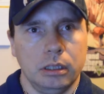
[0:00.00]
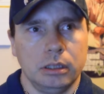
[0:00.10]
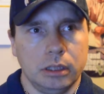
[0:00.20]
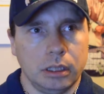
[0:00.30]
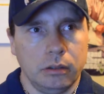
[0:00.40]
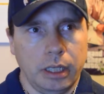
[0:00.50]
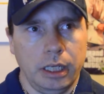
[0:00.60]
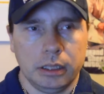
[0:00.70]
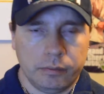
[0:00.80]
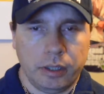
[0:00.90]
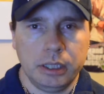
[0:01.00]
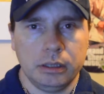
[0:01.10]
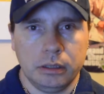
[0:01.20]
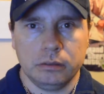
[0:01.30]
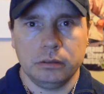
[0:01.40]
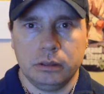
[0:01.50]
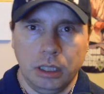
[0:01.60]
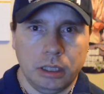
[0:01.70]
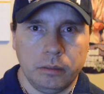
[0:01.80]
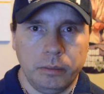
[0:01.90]
it's like, okay, it's fine. You know,
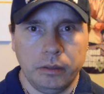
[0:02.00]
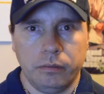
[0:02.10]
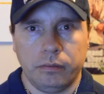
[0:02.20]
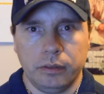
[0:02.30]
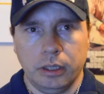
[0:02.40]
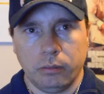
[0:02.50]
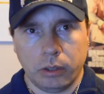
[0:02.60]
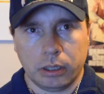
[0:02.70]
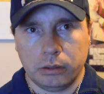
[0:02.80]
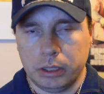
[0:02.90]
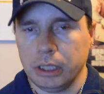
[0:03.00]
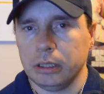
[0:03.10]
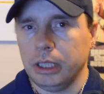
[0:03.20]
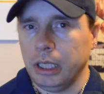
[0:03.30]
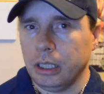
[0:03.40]
did a little bit of that workout the other day.